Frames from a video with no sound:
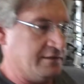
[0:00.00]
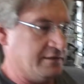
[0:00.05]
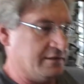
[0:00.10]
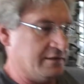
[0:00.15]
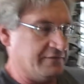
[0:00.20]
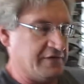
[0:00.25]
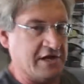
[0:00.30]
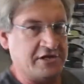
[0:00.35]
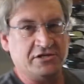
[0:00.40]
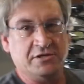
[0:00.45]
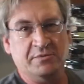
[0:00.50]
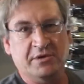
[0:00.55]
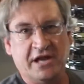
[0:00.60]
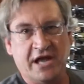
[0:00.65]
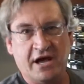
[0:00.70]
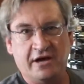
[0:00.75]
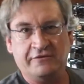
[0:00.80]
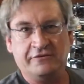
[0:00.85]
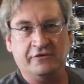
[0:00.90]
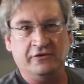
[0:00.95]
They've actually been
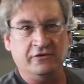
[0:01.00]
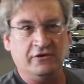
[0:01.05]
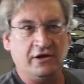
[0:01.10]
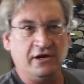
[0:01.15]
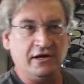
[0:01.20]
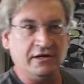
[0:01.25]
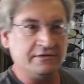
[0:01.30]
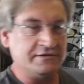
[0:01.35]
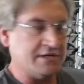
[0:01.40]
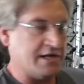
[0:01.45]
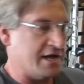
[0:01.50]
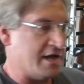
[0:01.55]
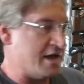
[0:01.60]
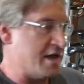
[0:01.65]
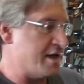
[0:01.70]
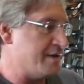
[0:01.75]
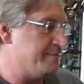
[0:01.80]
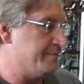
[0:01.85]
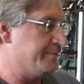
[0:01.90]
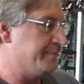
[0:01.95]
out for a long
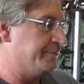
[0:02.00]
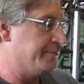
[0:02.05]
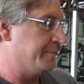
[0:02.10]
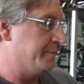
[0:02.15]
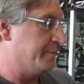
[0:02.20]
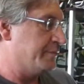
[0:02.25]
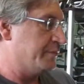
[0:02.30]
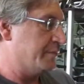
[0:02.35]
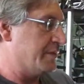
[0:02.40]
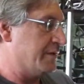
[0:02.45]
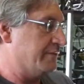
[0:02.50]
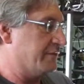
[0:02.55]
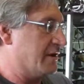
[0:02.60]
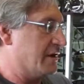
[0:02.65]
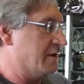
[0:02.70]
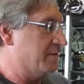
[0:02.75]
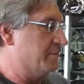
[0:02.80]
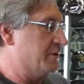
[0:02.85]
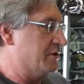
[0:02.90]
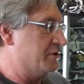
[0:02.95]
time. They've
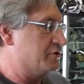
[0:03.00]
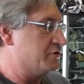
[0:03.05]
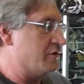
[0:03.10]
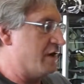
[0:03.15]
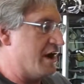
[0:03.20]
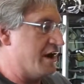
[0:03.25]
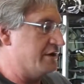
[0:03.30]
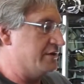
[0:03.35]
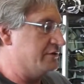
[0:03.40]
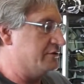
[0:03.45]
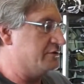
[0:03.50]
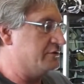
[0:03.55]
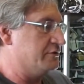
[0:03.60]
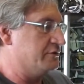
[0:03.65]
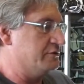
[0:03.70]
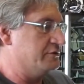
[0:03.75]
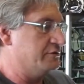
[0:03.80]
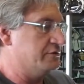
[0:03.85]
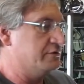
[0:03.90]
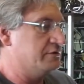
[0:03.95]
kind of been tried and
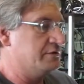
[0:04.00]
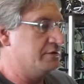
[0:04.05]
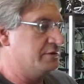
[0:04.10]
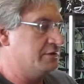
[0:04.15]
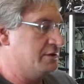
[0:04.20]
true.